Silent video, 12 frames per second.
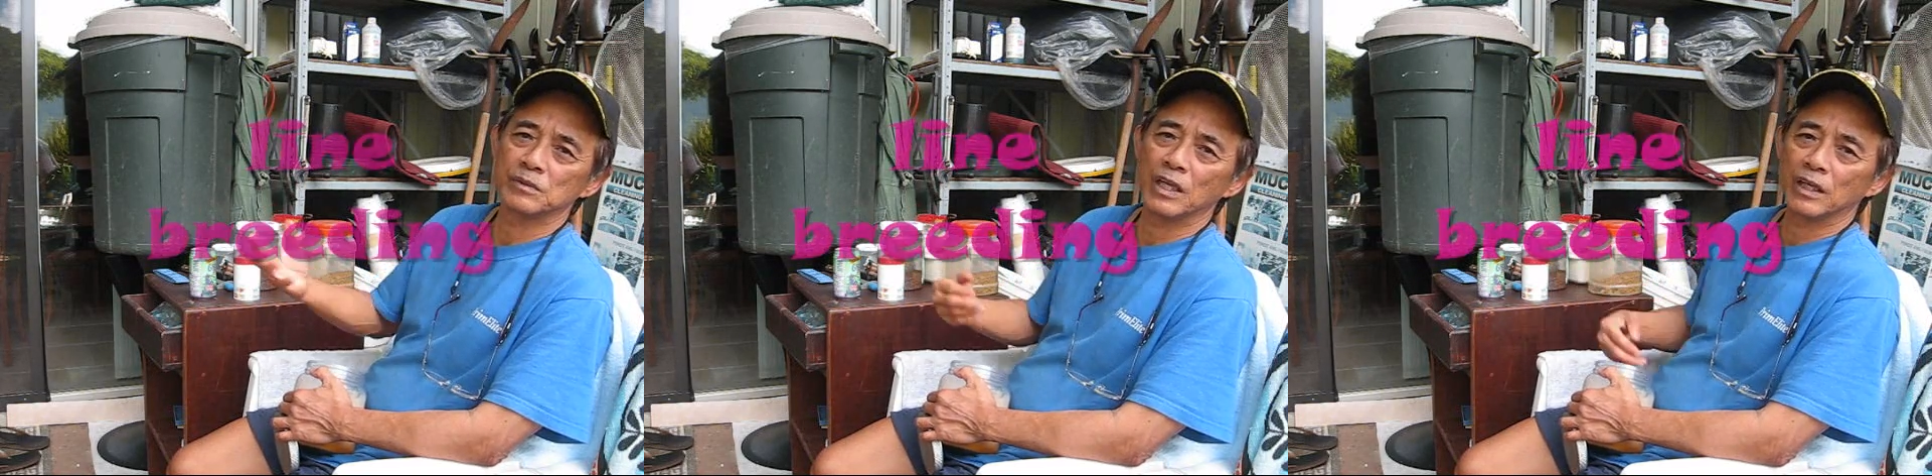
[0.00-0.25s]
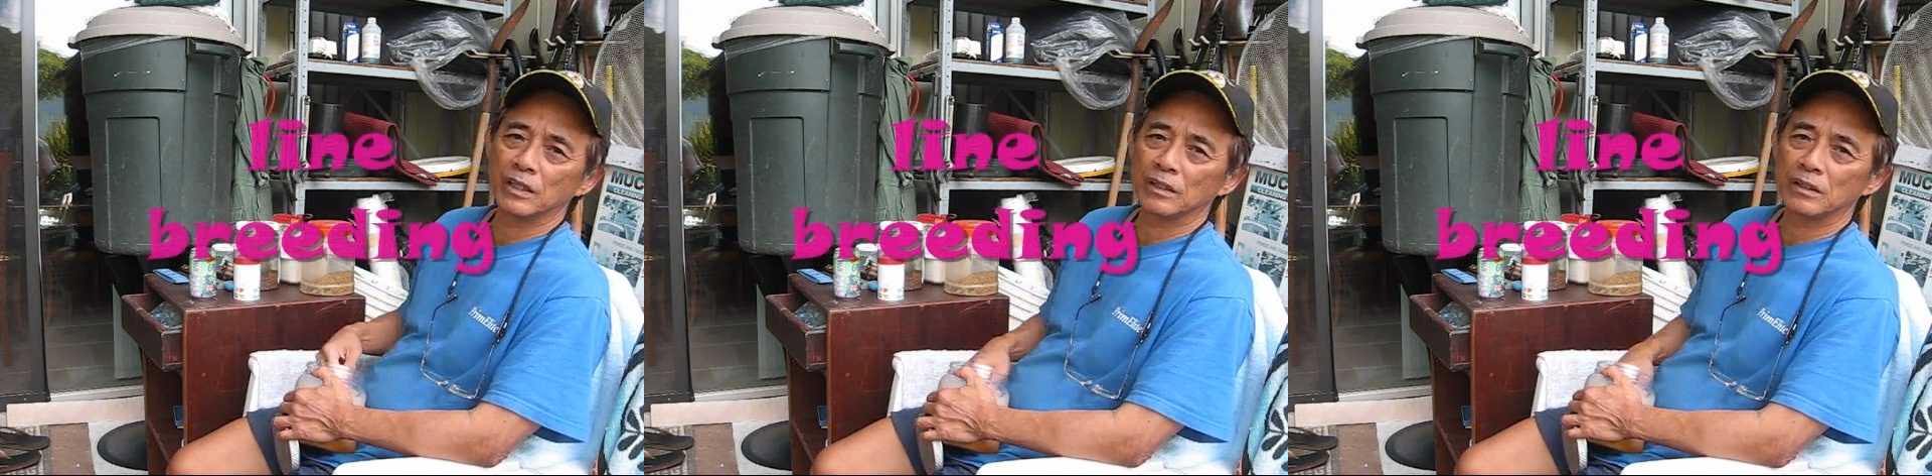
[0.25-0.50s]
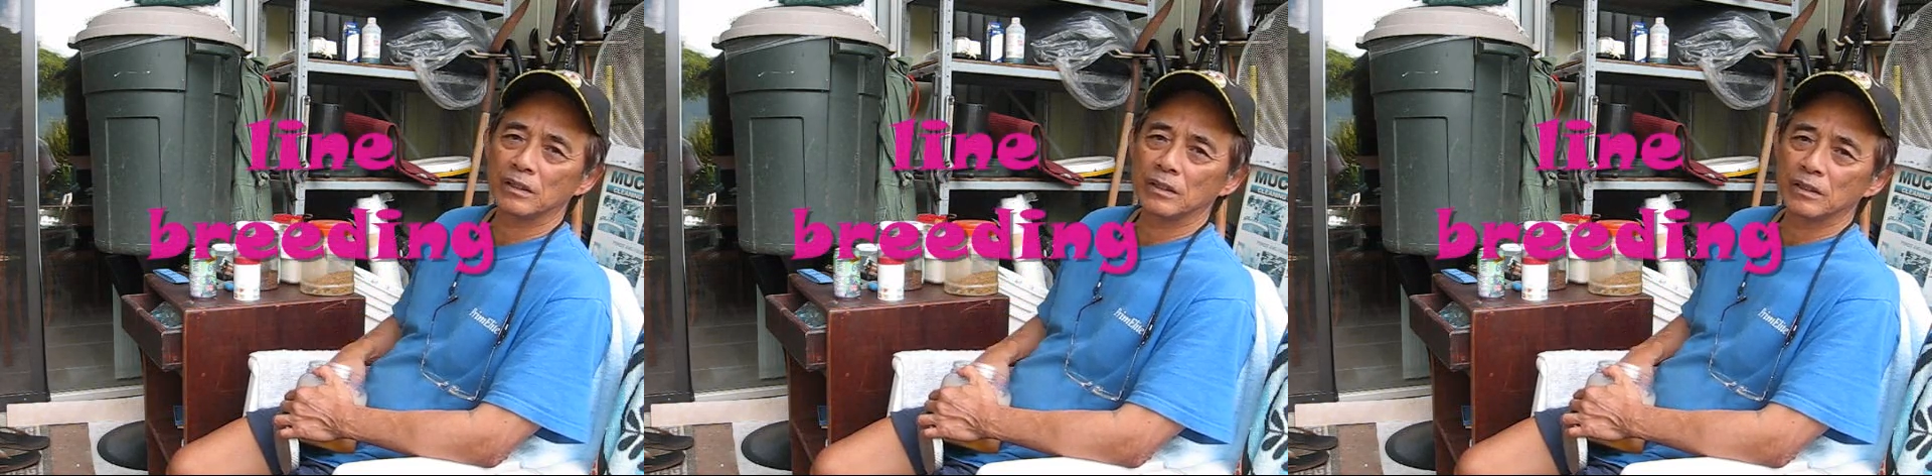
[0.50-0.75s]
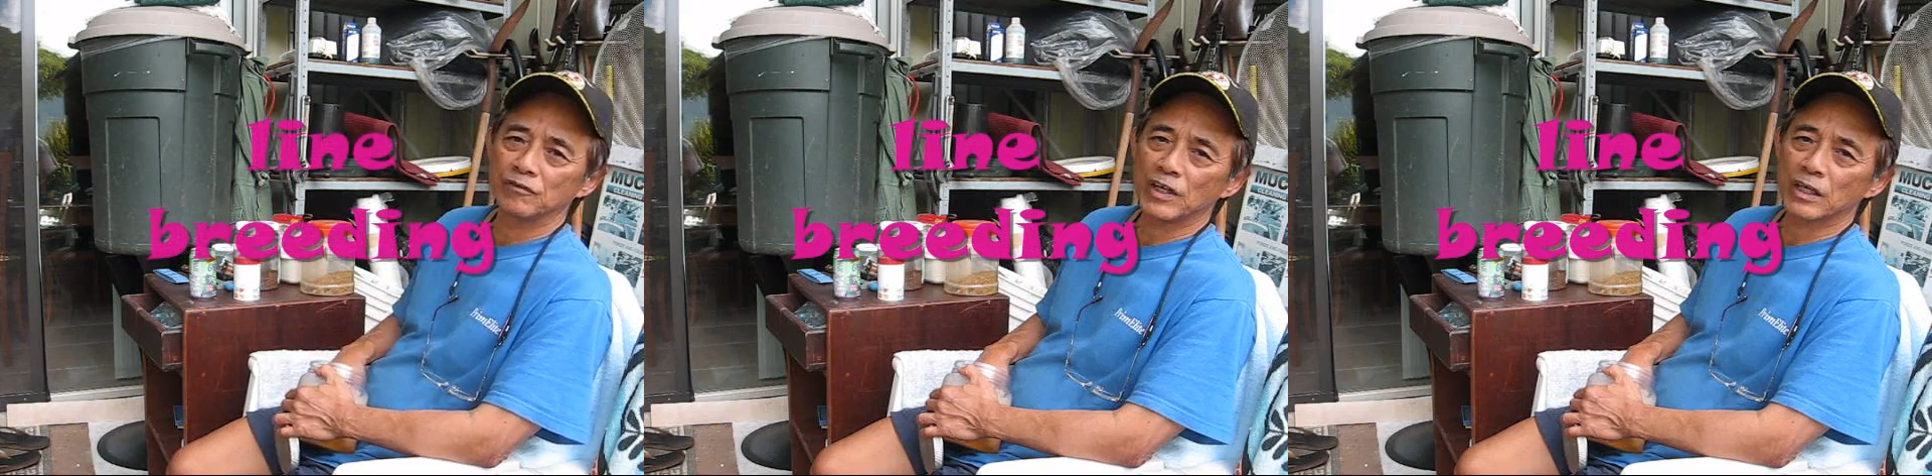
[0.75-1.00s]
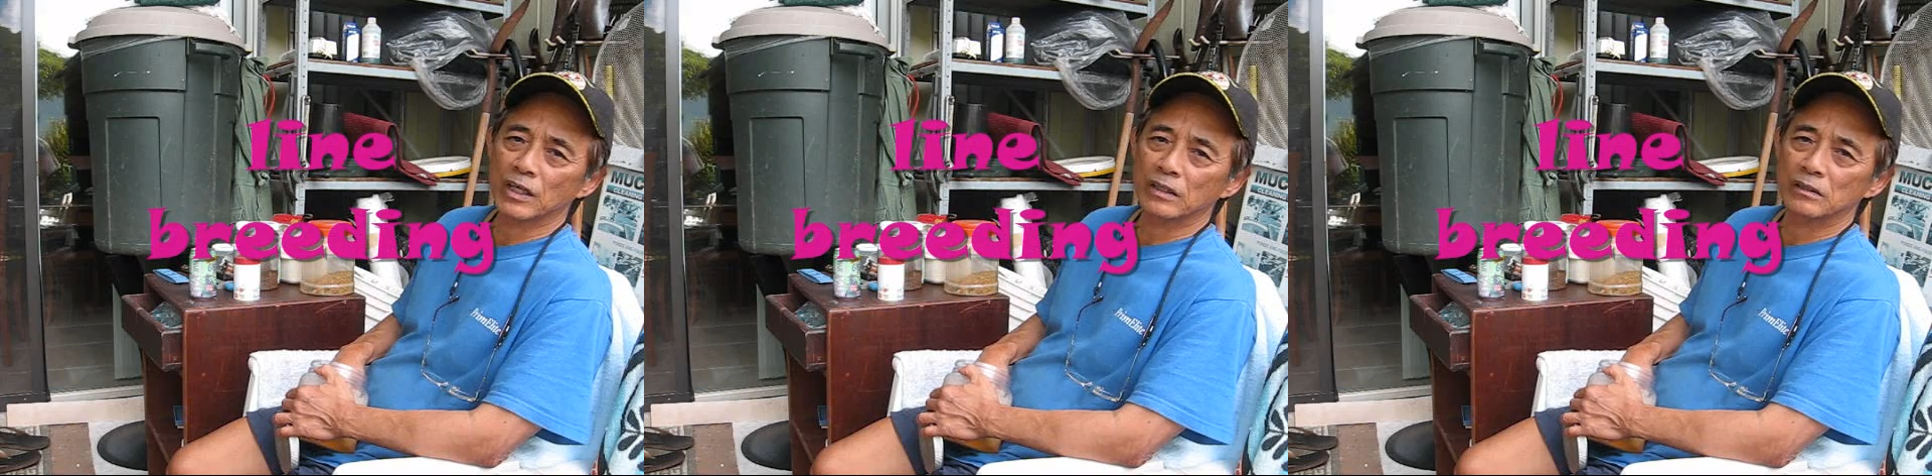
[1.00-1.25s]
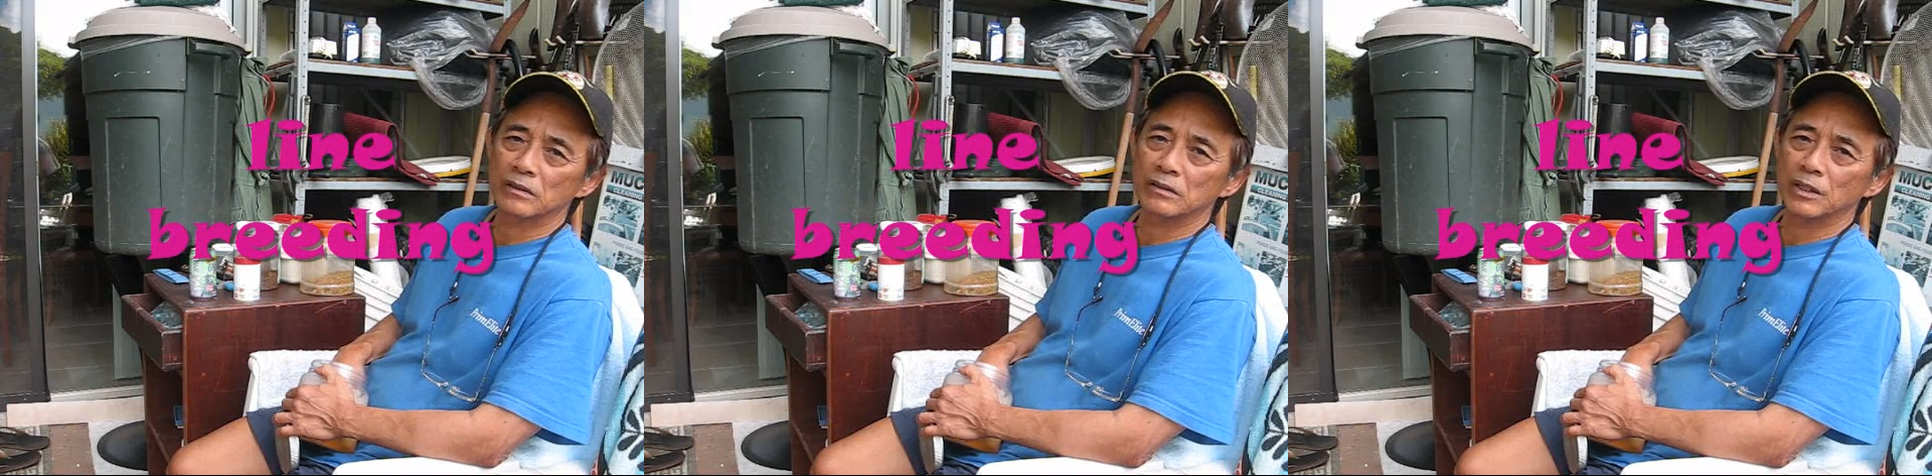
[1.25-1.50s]
and in fact
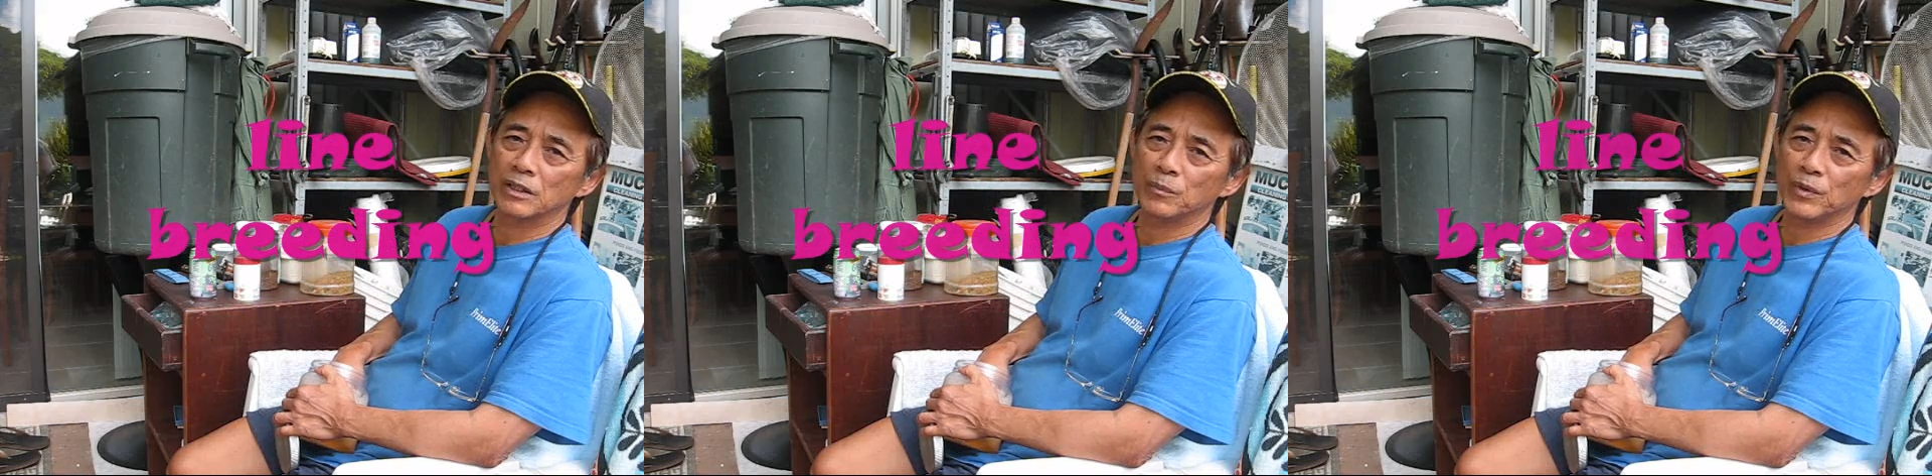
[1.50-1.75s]
they